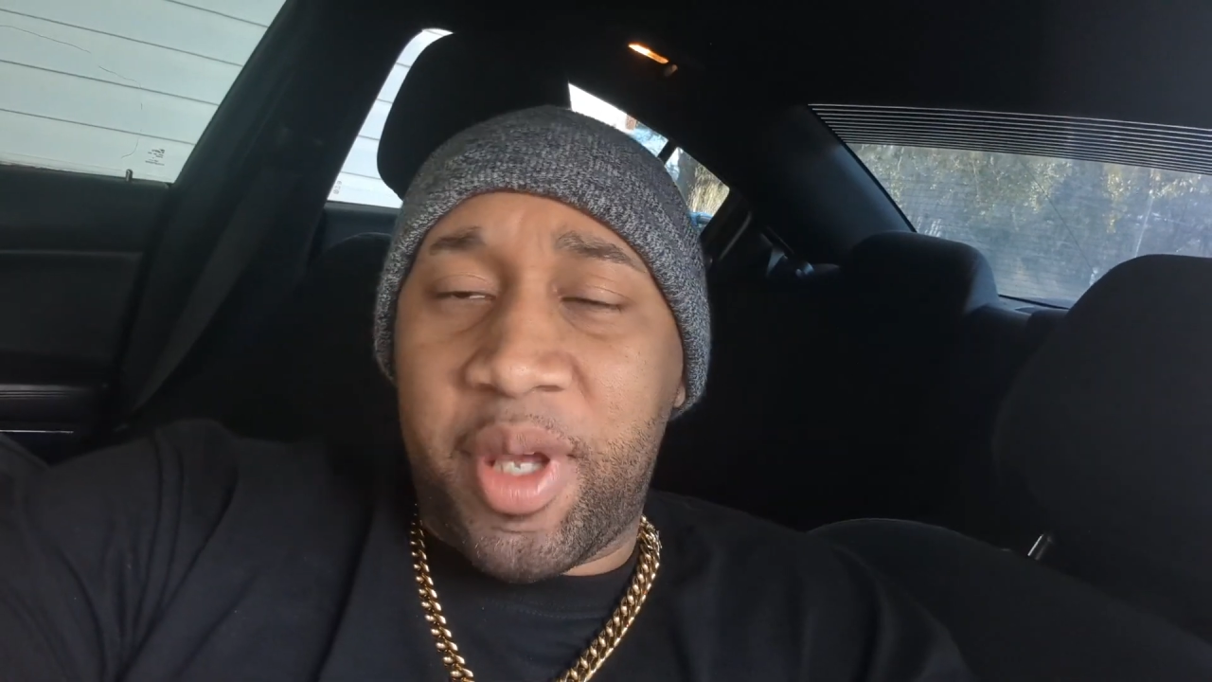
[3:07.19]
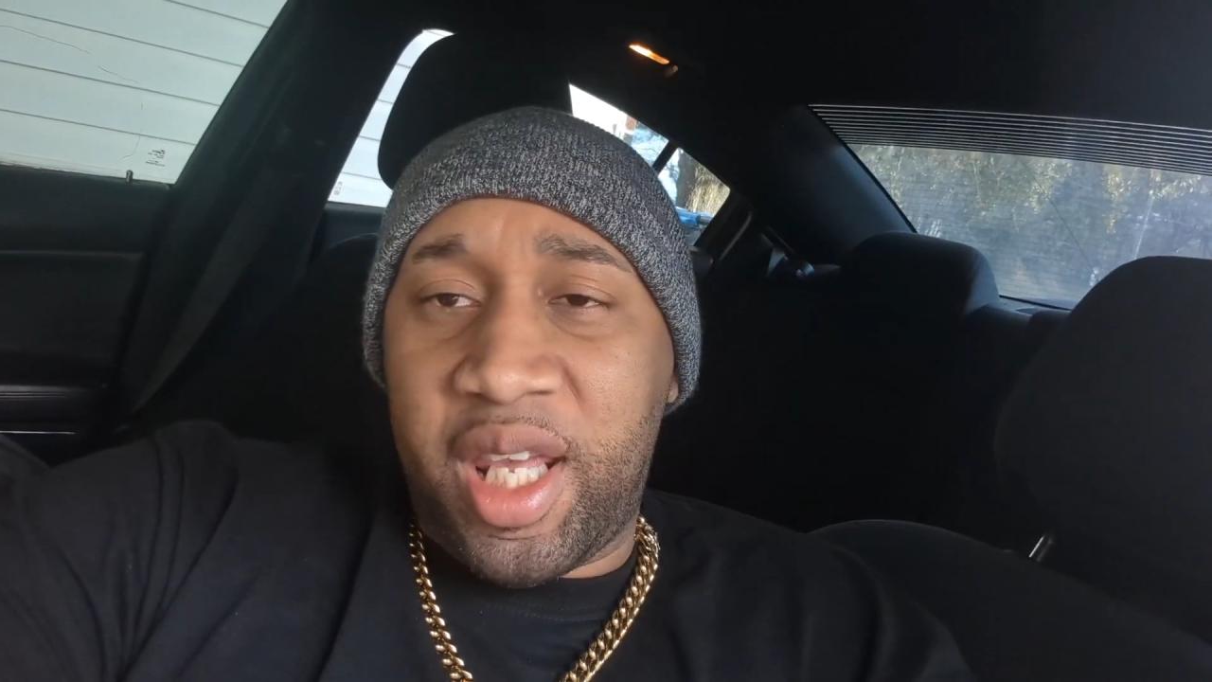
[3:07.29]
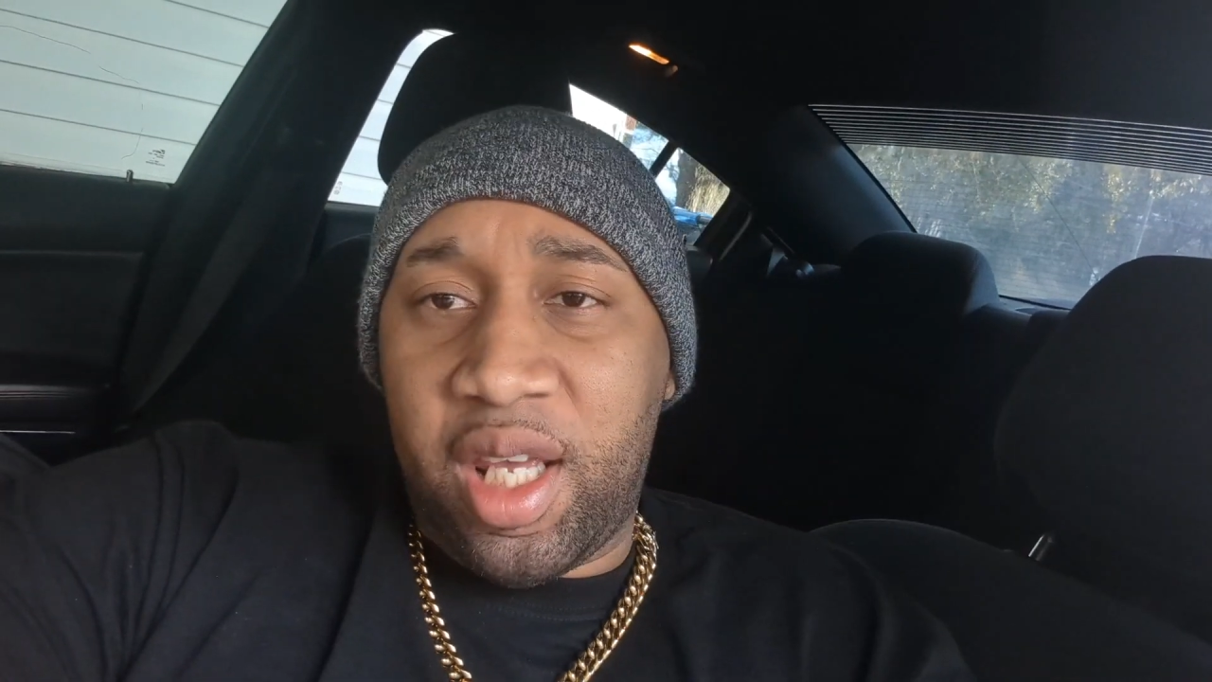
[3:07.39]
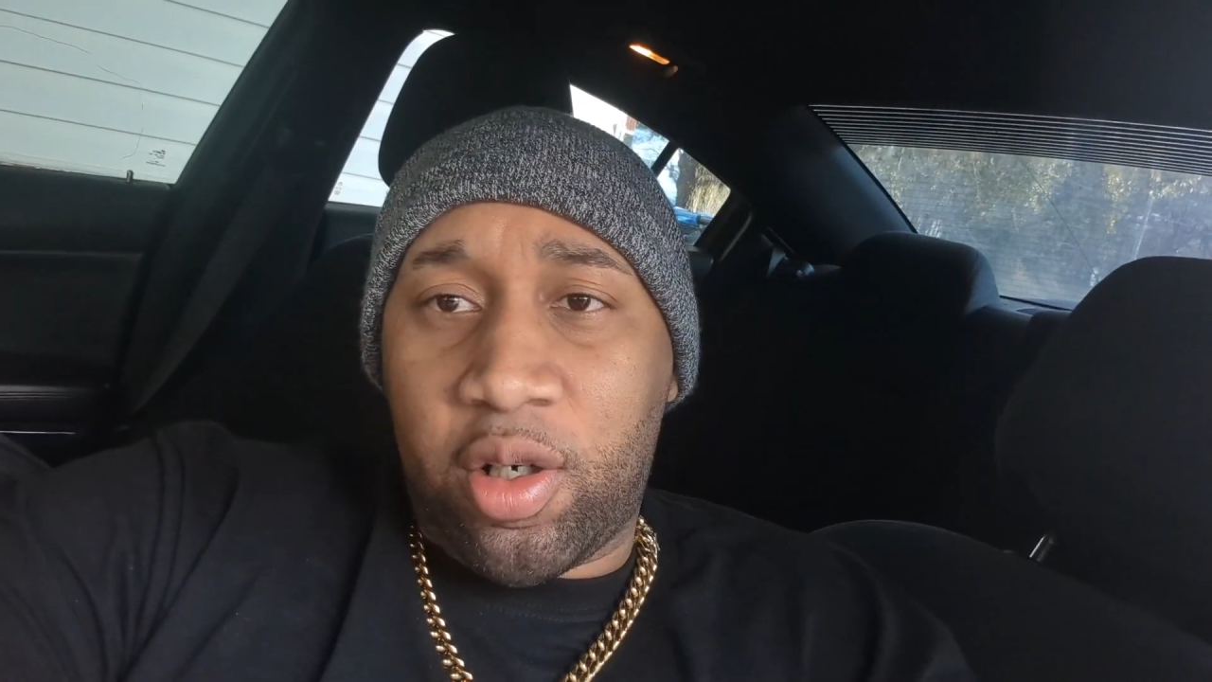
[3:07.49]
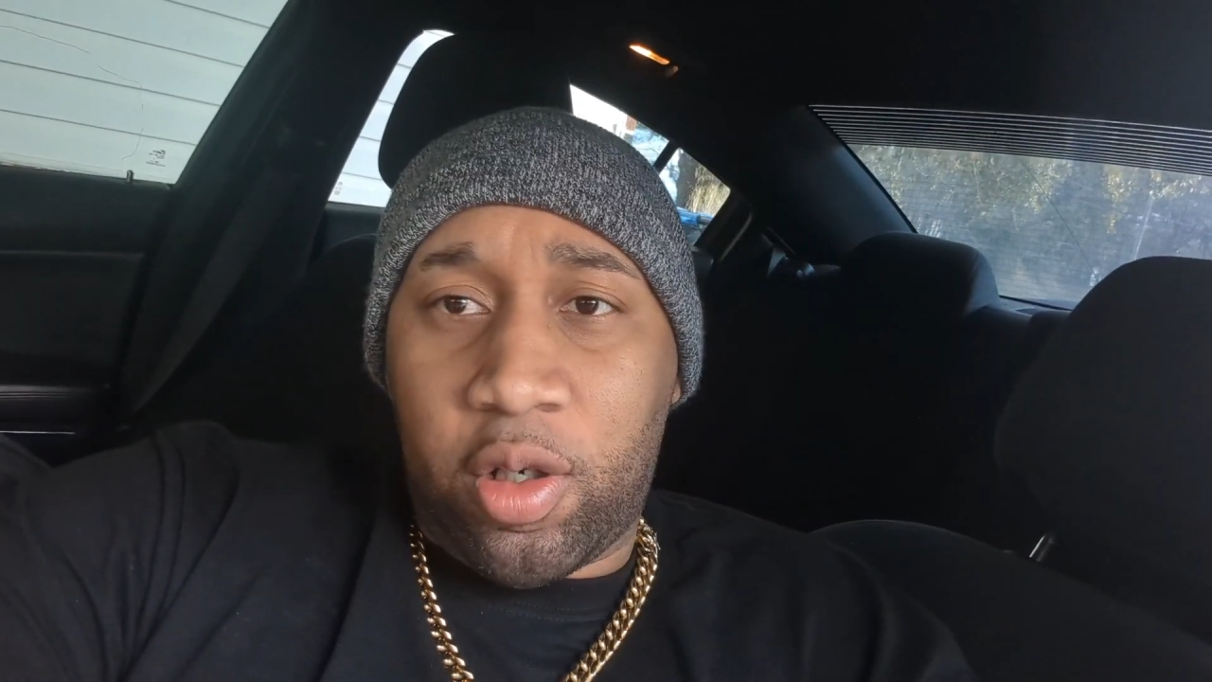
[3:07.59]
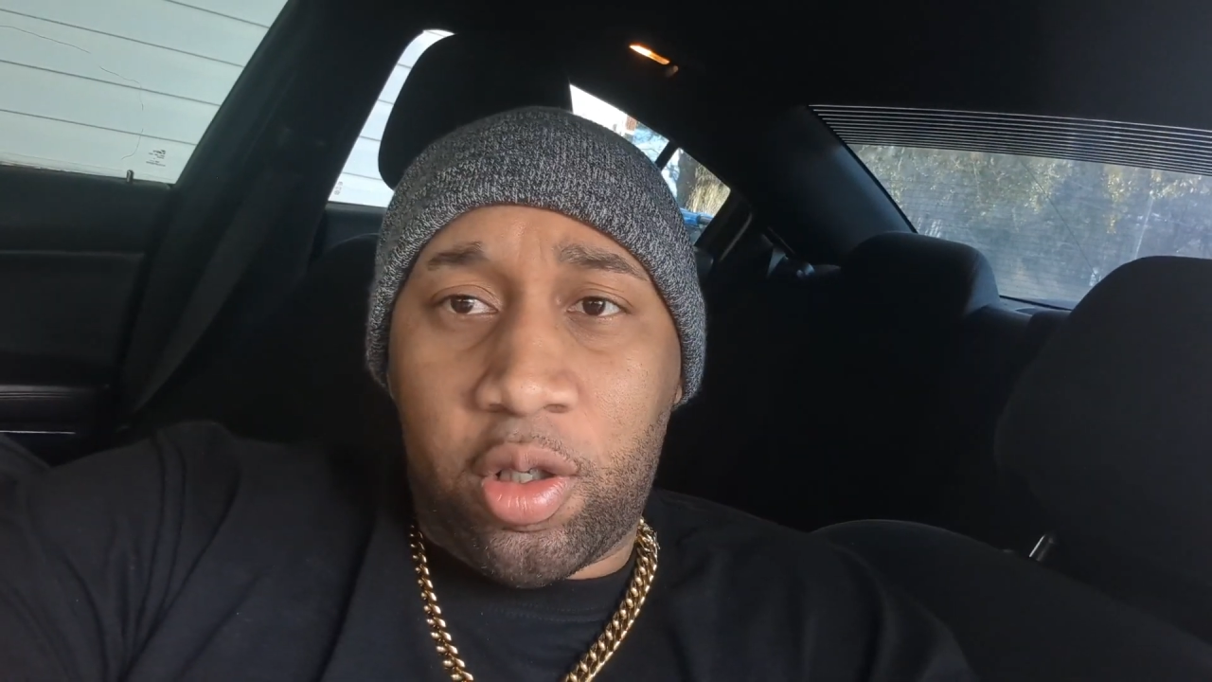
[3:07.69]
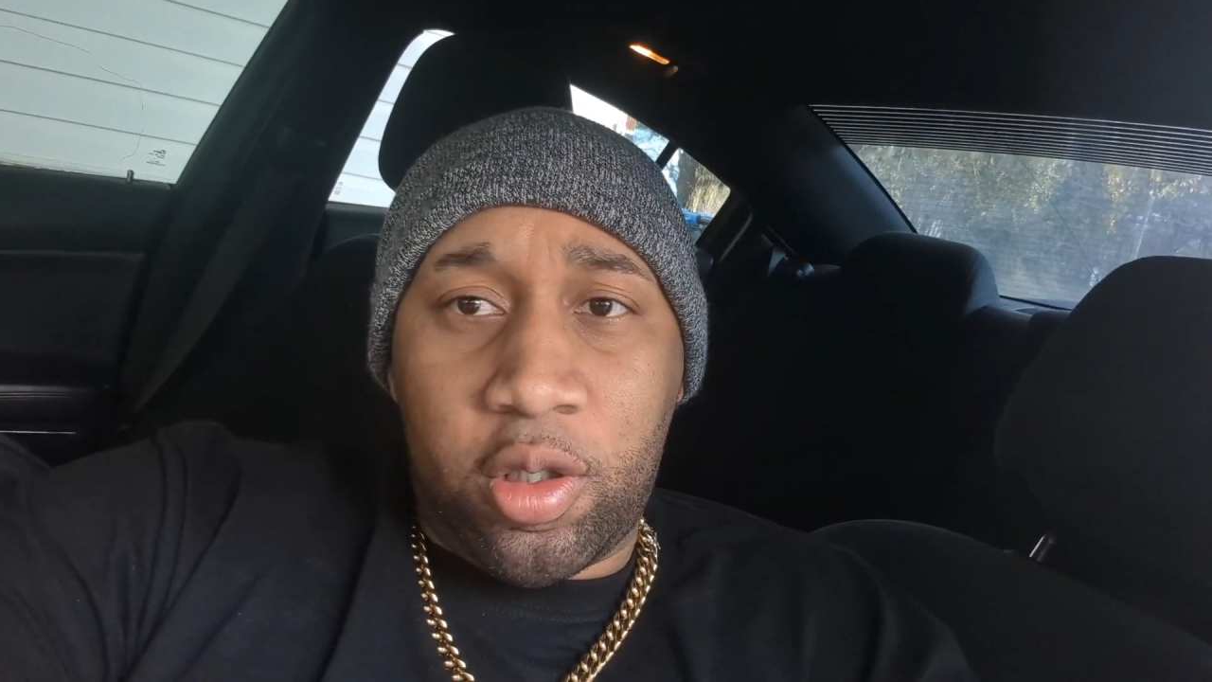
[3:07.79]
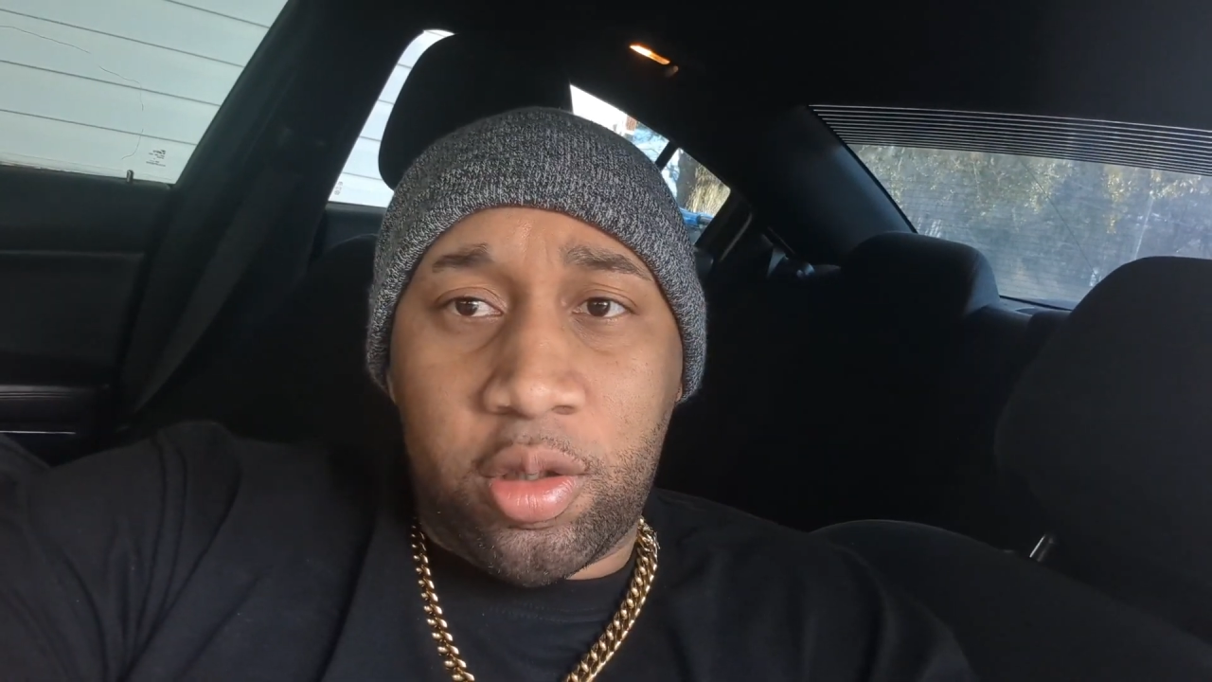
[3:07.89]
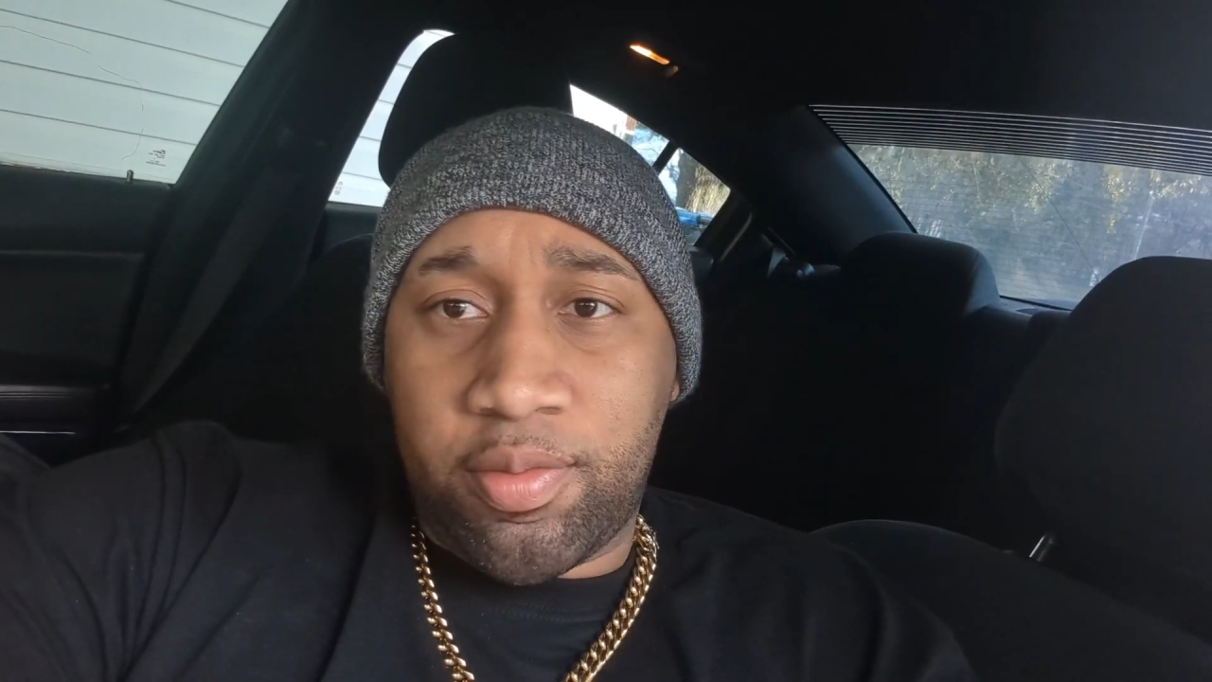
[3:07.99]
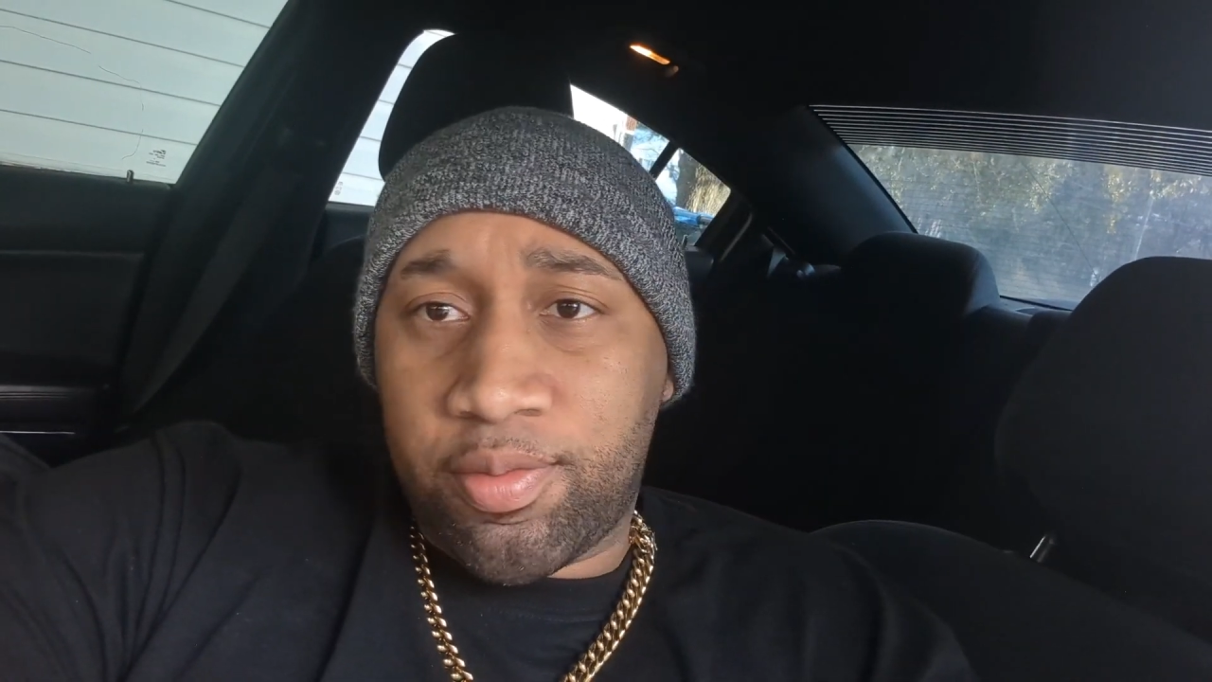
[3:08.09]

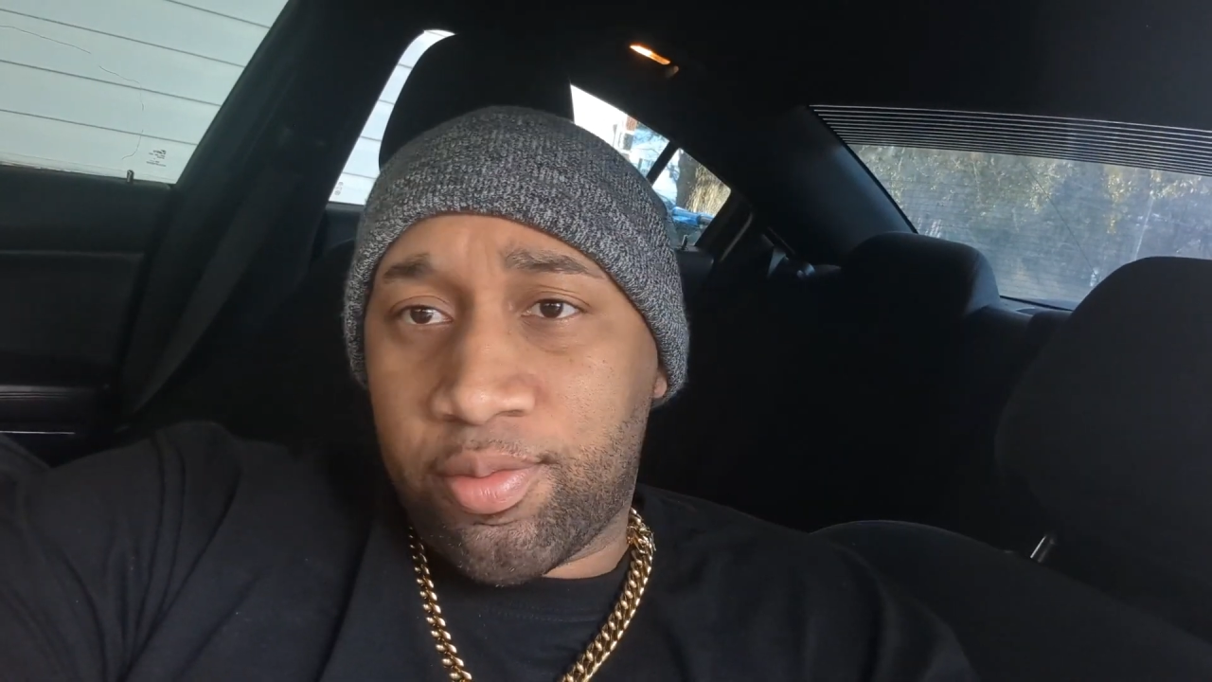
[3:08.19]
man.